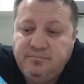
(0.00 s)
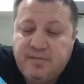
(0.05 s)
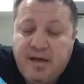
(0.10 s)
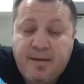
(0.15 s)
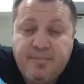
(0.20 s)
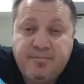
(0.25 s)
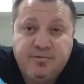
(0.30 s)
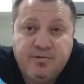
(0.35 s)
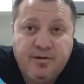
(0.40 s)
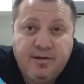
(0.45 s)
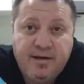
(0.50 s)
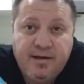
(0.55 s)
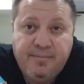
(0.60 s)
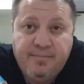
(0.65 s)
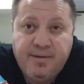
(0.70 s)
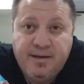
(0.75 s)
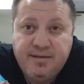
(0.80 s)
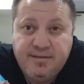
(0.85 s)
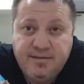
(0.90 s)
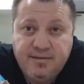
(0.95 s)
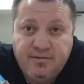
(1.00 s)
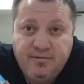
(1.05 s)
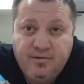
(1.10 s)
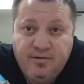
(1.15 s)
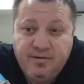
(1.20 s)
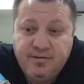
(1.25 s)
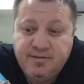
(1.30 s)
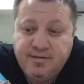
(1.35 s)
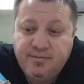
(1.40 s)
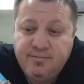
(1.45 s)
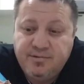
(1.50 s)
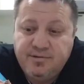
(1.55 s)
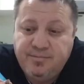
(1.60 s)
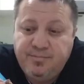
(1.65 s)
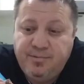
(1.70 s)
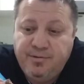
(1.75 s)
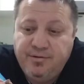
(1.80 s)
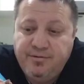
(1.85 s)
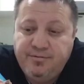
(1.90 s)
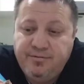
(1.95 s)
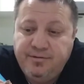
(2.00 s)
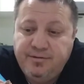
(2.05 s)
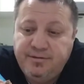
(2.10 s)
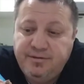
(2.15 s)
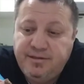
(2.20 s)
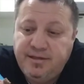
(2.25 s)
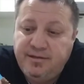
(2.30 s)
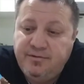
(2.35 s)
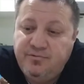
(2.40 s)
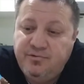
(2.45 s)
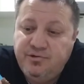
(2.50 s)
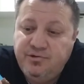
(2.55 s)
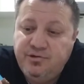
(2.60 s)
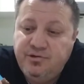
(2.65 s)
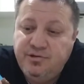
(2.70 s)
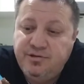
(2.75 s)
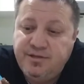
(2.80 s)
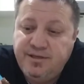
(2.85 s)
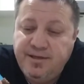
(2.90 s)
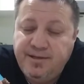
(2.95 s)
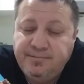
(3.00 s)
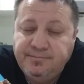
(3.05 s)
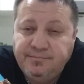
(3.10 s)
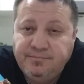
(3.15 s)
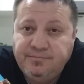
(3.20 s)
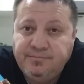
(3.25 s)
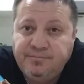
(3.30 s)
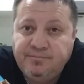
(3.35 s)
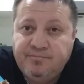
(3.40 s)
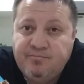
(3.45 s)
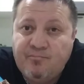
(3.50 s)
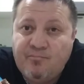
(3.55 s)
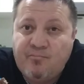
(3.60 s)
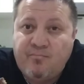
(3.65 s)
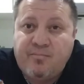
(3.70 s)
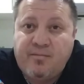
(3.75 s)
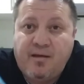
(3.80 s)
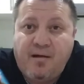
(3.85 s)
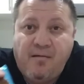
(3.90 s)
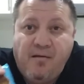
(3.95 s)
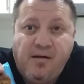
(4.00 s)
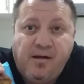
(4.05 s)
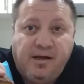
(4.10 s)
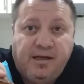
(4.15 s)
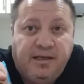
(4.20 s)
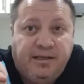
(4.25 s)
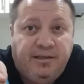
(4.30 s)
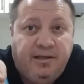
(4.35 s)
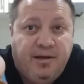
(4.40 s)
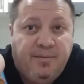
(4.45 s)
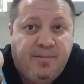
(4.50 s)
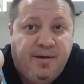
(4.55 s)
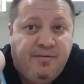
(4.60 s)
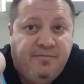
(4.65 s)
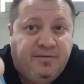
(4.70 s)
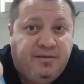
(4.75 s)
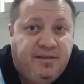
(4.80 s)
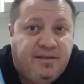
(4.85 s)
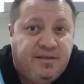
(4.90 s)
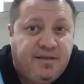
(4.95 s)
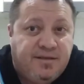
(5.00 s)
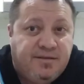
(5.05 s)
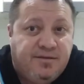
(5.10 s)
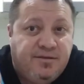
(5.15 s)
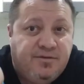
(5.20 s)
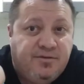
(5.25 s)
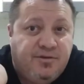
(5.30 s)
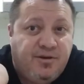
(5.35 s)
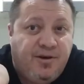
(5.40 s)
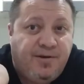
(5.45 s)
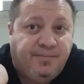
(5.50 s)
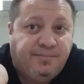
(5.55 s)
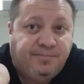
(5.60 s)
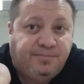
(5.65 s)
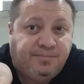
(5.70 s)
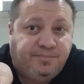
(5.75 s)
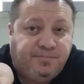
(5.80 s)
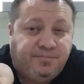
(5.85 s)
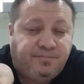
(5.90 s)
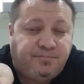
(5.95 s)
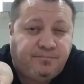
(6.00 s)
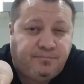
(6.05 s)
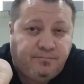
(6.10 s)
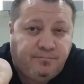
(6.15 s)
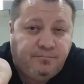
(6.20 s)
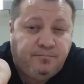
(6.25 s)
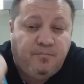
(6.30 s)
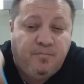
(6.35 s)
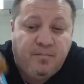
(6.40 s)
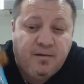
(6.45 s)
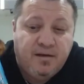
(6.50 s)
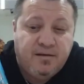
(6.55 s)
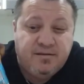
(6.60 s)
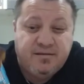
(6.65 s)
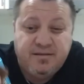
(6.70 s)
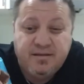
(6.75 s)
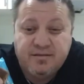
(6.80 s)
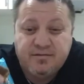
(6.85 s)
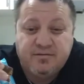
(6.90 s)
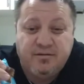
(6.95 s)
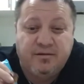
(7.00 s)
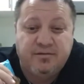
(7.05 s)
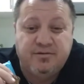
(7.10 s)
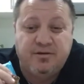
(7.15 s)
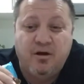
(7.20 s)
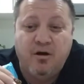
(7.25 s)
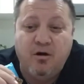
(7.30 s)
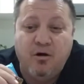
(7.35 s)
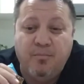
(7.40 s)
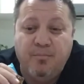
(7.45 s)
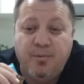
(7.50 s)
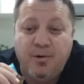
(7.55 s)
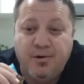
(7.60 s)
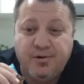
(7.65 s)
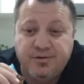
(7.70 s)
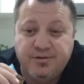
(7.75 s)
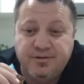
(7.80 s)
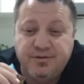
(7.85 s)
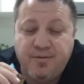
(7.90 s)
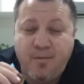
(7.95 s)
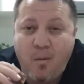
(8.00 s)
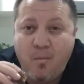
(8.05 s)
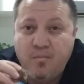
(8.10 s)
Absolutely amazing, guys. That was beautiful and tender and juicy. And now I'm having this as dessert. $6 a whole box.